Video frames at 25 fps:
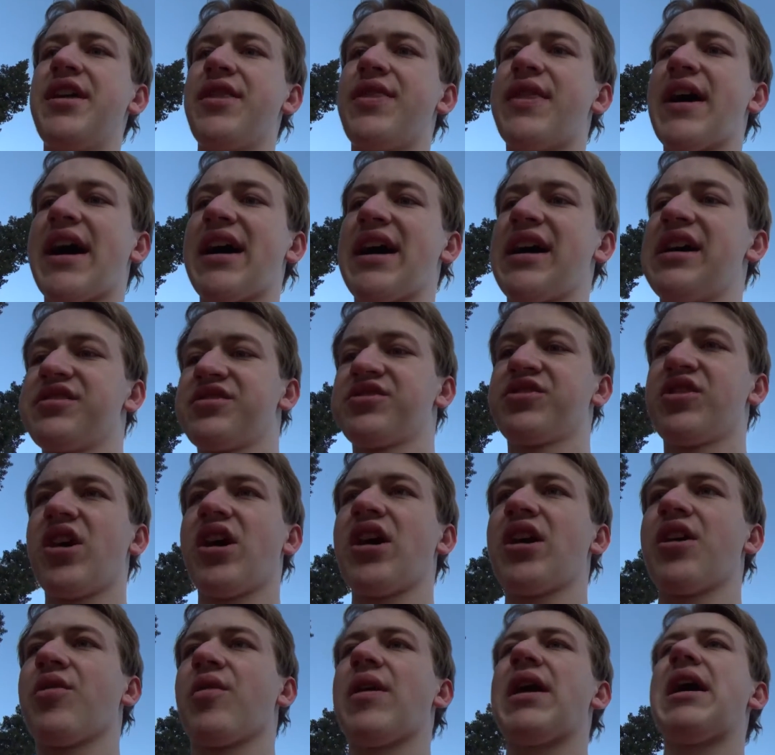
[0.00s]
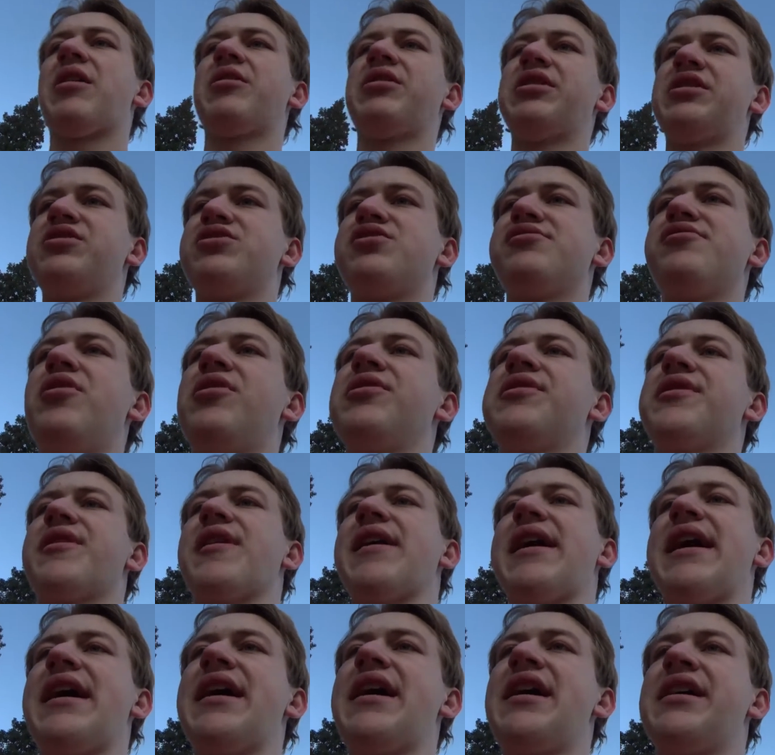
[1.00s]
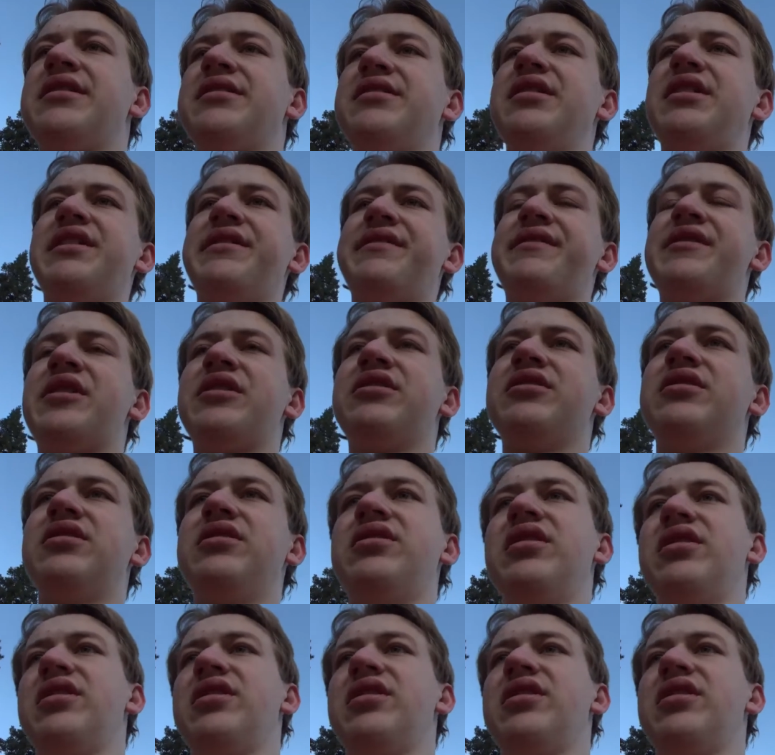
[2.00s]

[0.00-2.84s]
that has gone around and told our... and given...